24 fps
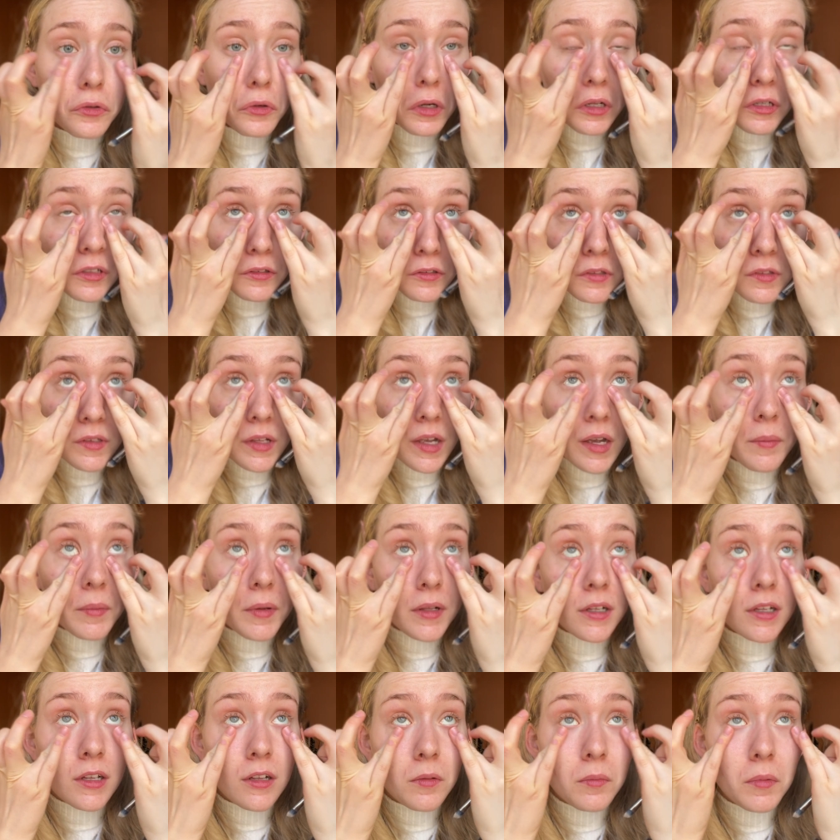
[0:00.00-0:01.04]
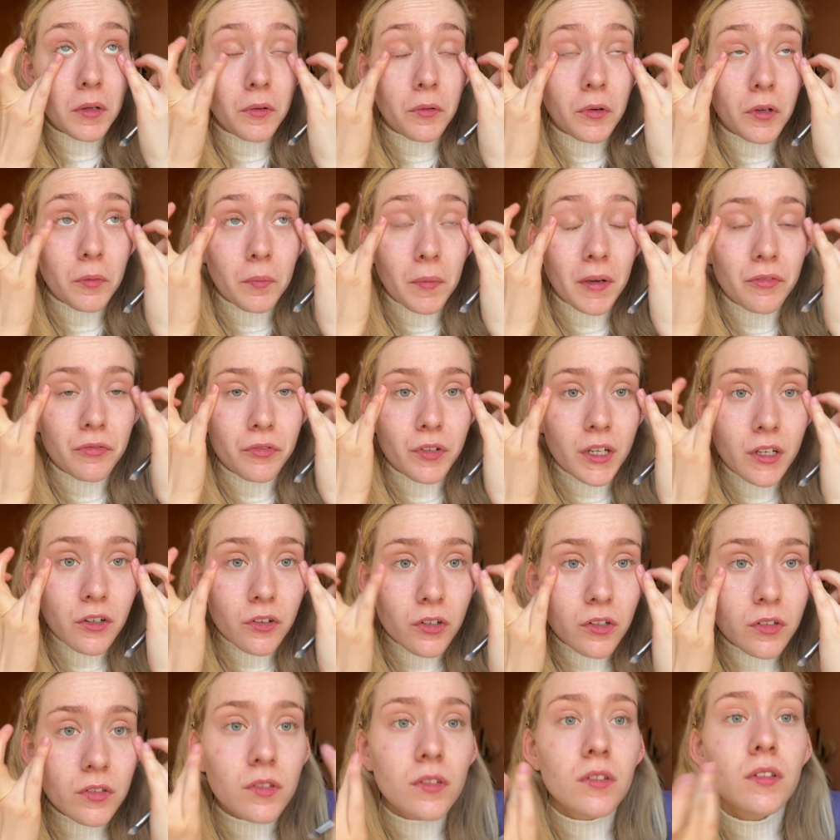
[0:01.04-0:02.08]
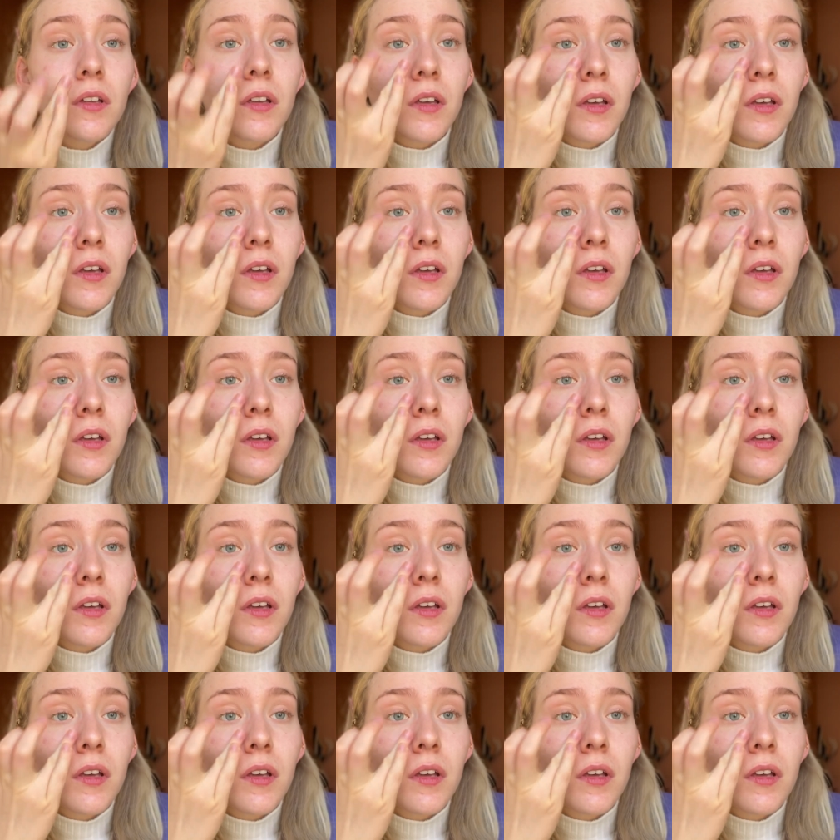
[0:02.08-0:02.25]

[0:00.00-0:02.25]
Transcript: I'll just dab a little bit with my fingers.